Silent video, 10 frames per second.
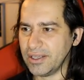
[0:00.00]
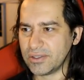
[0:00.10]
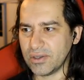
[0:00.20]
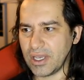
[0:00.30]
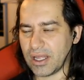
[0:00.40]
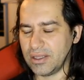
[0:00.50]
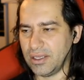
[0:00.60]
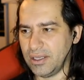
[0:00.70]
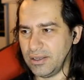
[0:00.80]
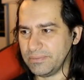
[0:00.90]
So you got
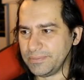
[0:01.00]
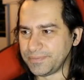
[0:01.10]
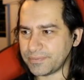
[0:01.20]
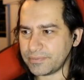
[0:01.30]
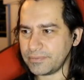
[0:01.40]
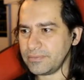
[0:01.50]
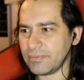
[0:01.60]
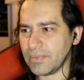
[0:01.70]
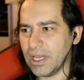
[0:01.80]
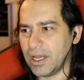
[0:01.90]
the
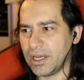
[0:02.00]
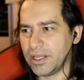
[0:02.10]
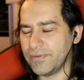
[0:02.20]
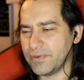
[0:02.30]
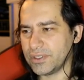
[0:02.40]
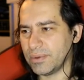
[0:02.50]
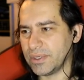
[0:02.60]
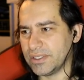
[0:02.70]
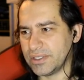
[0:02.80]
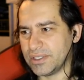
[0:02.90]
first
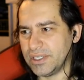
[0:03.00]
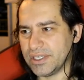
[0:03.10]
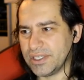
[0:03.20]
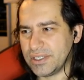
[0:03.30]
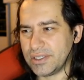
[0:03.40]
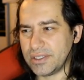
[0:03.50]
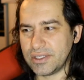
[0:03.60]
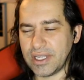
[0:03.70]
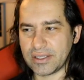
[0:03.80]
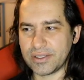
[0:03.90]
one is the tier
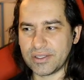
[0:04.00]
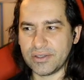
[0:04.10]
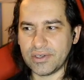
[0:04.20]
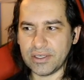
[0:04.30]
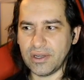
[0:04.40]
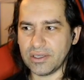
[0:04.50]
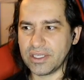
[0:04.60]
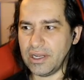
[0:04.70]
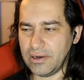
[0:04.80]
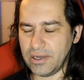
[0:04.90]
6 dreadnought
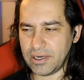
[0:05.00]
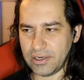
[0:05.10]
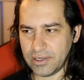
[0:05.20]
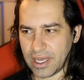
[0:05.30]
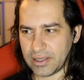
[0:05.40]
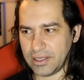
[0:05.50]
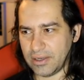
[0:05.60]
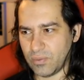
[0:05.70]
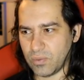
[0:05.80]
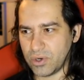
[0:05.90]
carrier, you got
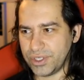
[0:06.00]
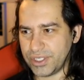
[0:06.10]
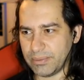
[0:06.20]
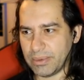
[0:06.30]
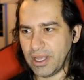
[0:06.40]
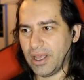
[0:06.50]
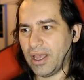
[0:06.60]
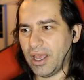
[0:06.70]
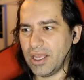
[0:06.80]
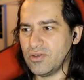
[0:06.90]
the warship,
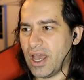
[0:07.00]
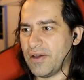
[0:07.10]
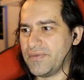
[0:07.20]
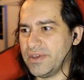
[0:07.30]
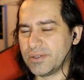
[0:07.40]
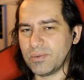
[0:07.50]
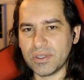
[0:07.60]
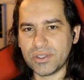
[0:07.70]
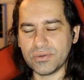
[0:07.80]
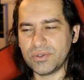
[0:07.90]
and you have this
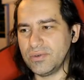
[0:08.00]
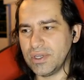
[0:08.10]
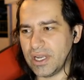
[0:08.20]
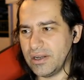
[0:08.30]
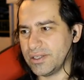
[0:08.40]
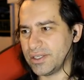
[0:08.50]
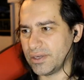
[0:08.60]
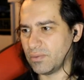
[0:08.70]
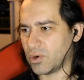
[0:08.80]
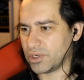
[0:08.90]
one. So 2 carriers and
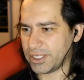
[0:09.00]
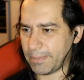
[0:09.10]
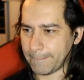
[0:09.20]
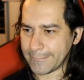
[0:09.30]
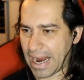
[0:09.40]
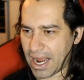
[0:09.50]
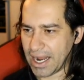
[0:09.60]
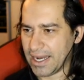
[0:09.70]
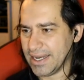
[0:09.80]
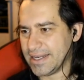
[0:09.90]
a warship.
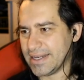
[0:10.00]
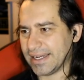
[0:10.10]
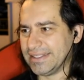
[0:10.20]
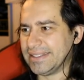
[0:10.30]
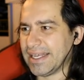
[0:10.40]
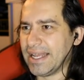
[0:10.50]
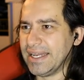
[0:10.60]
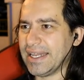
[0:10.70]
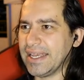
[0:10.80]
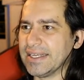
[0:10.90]
Nice, I
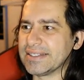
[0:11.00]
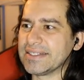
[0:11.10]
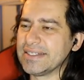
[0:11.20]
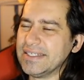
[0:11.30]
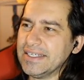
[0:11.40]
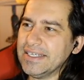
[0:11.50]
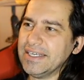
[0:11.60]
like it.